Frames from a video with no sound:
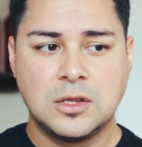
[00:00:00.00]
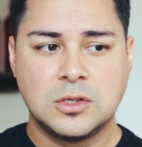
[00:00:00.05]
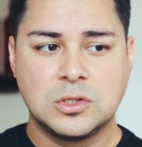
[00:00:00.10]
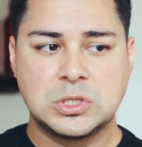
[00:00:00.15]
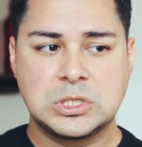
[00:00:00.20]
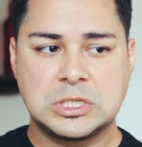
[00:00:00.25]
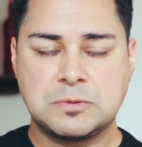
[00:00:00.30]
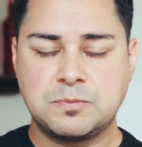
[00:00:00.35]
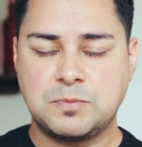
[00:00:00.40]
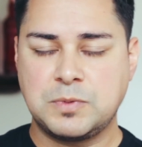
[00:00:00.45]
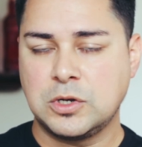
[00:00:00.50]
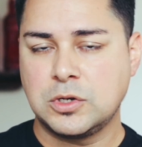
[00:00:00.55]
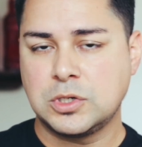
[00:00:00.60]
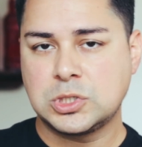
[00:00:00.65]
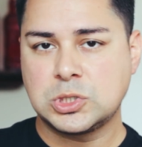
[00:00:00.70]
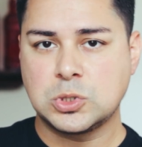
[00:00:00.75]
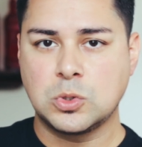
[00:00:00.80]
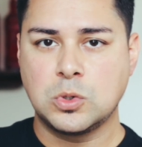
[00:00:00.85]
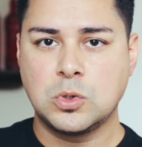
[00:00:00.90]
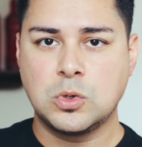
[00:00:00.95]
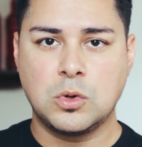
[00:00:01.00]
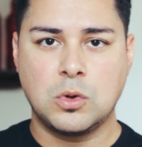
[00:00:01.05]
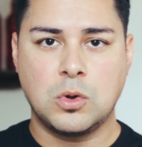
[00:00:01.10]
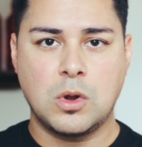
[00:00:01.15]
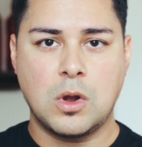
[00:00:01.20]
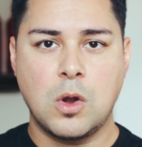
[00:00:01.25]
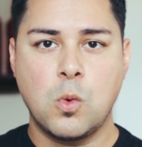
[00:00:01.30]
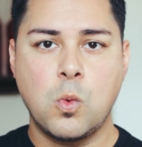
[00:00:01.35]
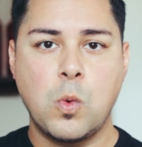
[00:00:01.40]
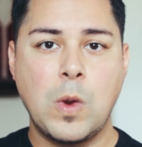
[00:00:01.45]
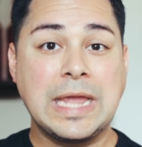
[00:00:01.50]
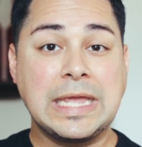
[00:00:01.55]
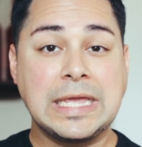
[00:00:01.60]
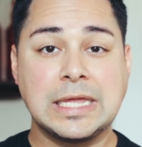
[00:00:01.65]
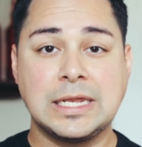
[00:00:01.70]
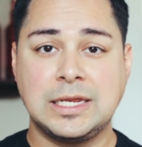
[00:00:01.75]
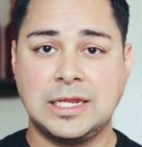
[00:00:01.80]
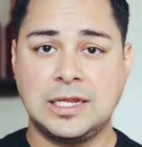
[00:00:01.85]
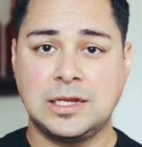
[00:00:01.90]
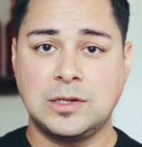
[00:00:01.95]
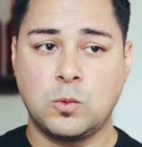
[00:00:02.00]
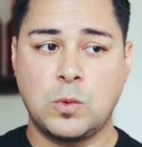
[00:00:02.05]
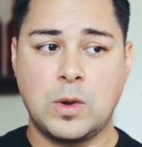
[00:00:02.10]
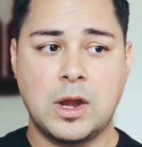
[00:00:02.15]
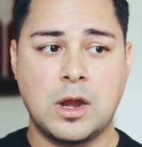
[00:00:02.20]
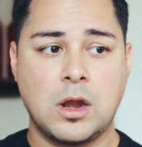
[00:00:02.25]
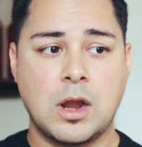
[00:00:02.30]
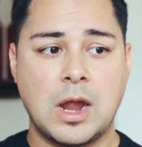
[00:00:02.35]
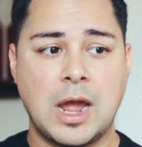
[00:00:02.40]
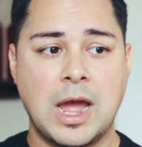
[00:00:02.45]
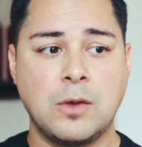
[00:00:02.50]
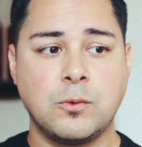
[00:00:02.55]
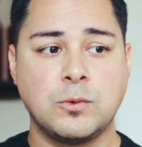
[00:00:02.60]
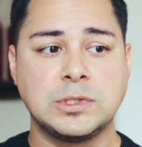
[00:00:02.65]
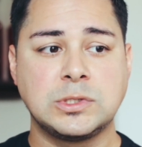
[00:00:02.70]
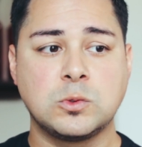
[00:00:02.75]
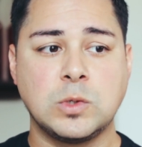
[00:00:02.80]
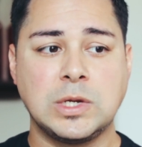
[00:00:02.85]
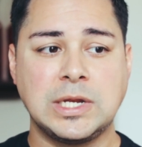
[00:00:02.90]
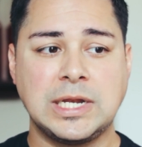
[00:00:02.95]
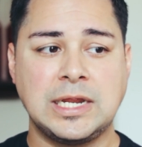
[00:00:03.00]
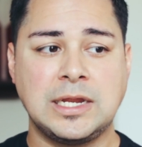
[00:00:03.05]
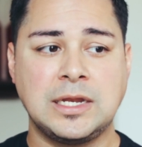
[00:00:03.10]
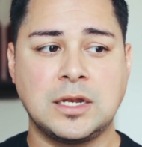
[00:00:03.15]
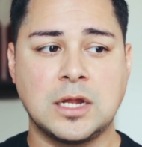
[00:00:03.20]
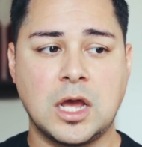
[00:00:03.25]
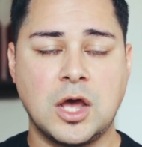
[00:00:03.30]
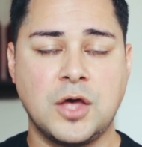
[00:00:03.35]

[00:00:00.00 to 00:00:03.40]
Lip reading: spiritual awakening where I was reading